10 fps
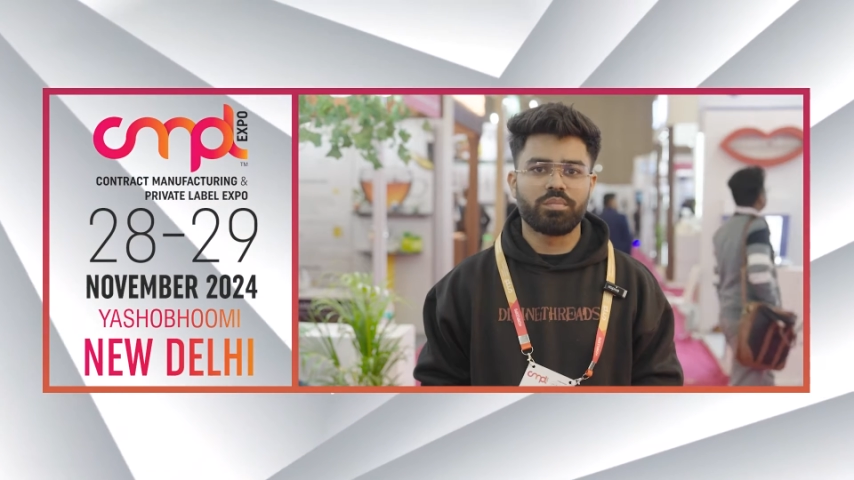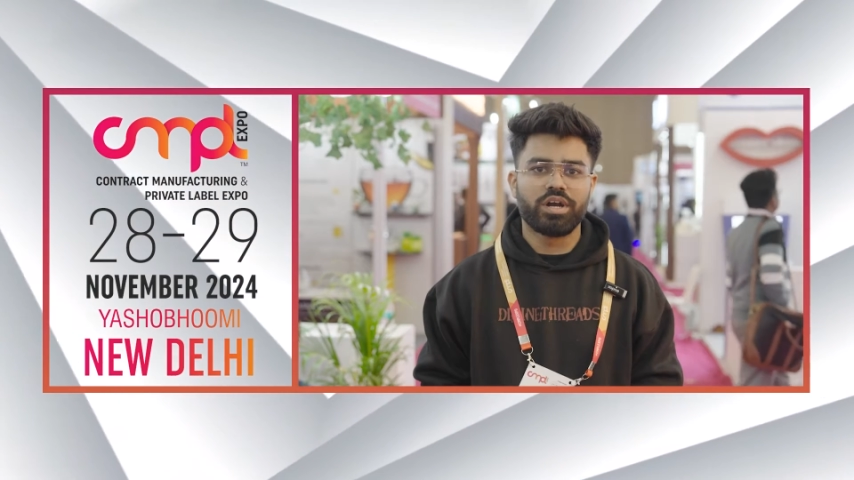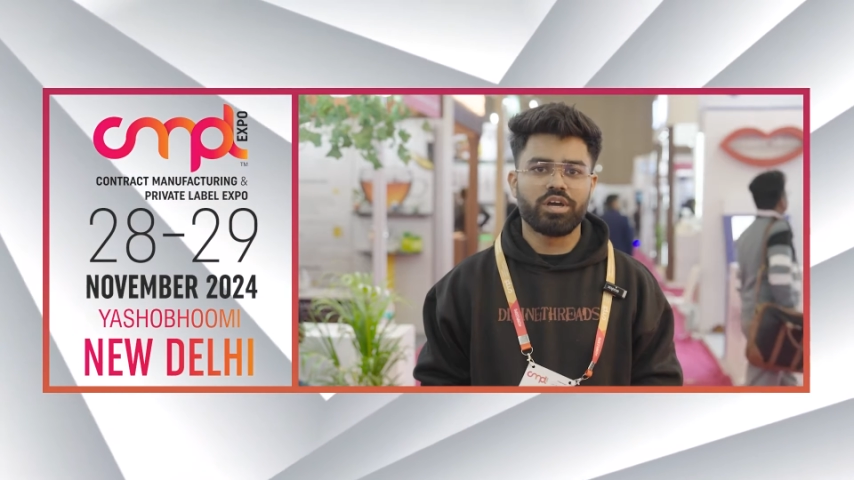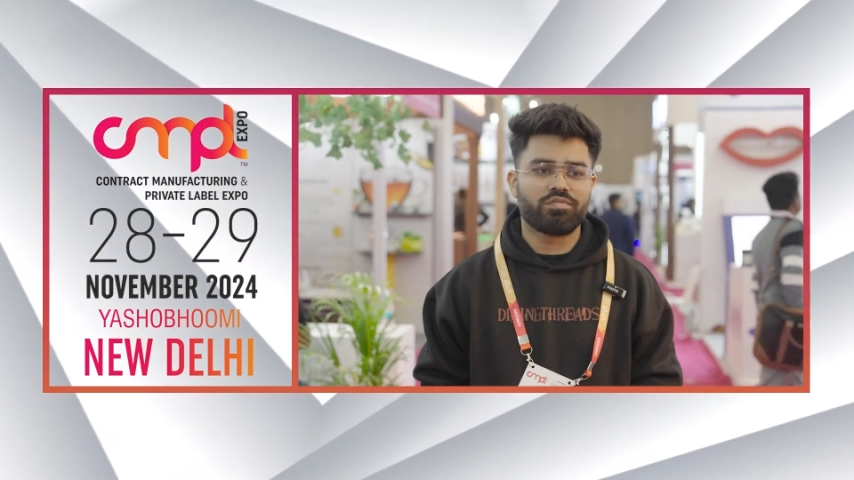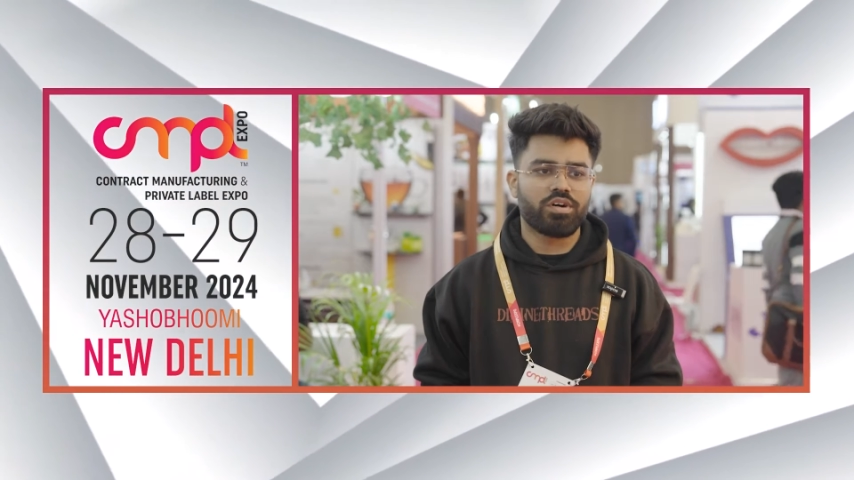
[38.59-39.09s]

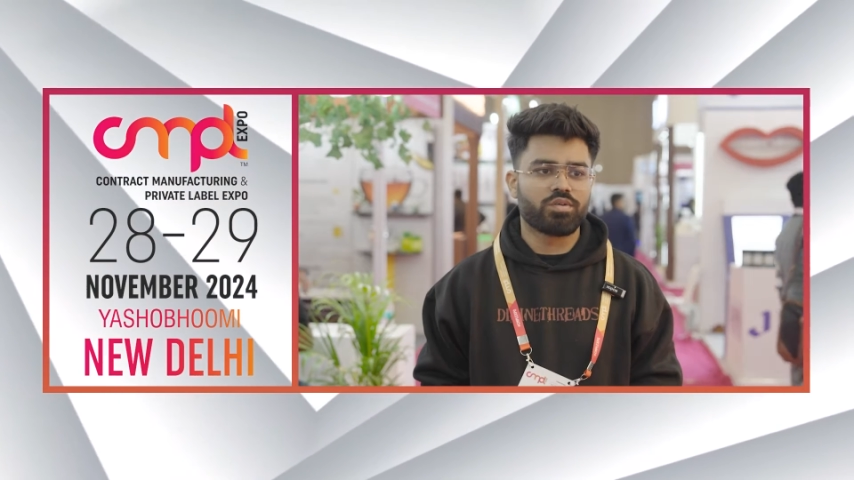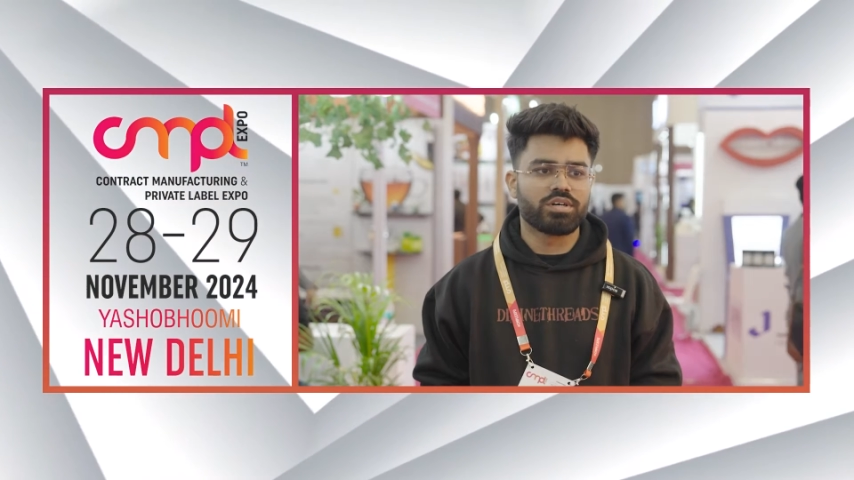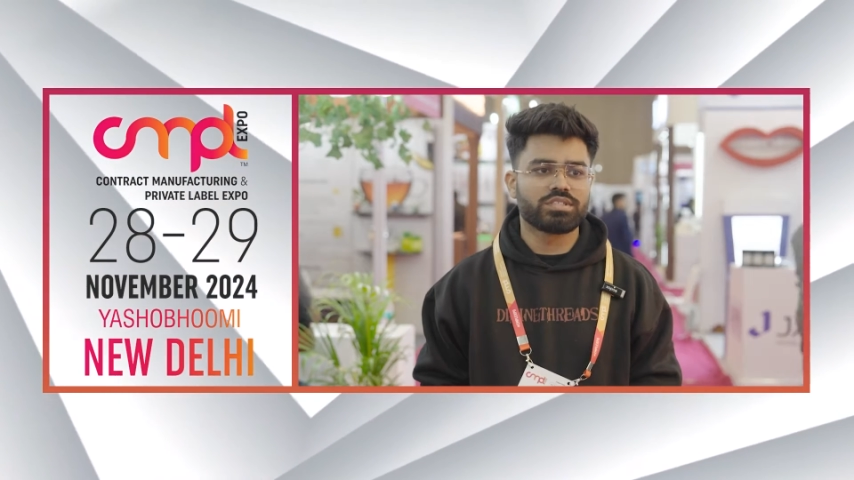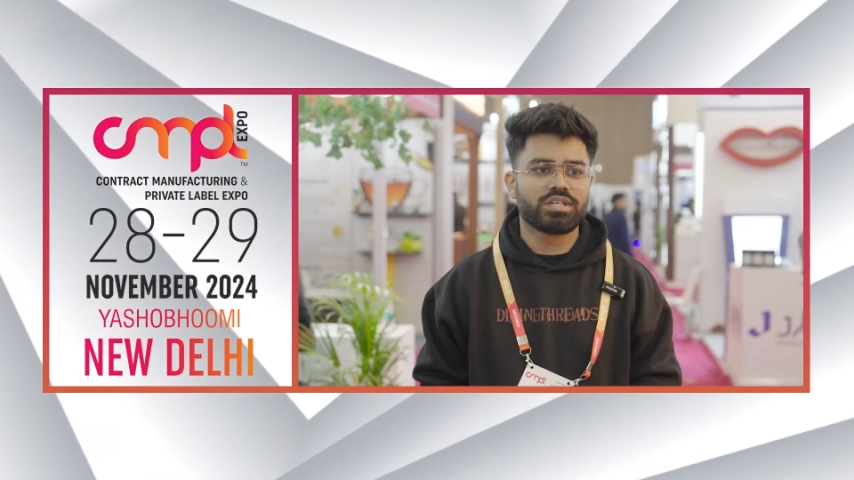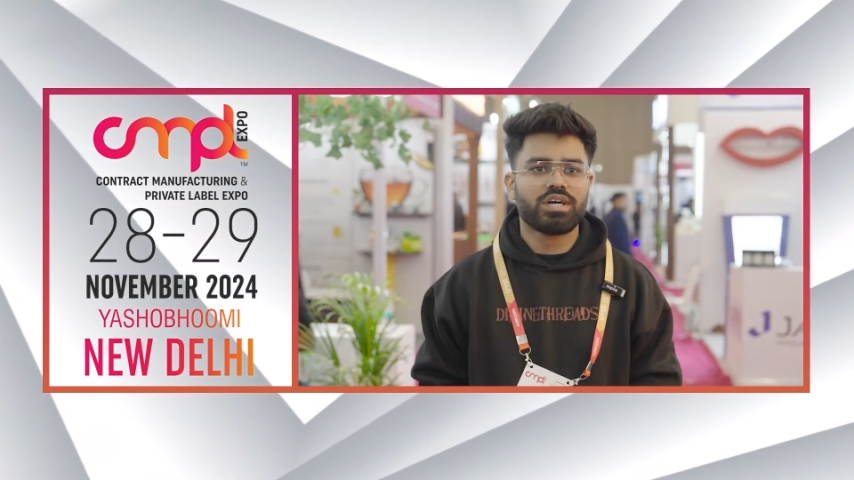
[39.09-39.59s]
community of
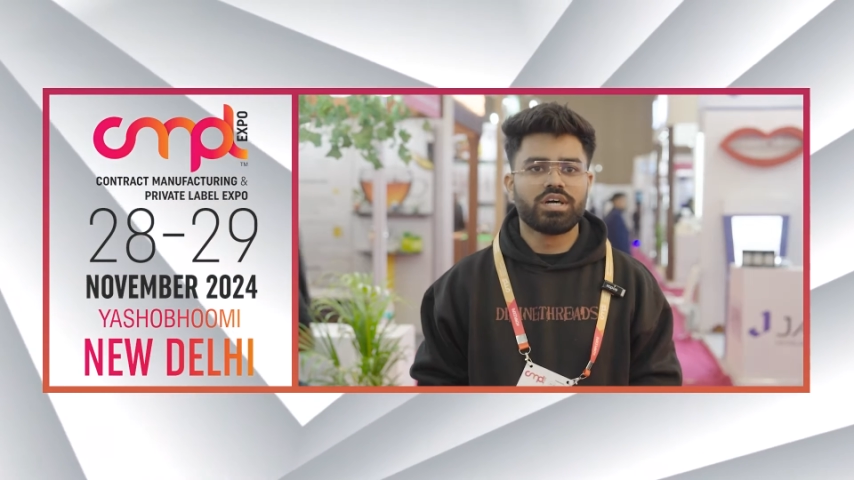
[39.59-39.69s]
founders.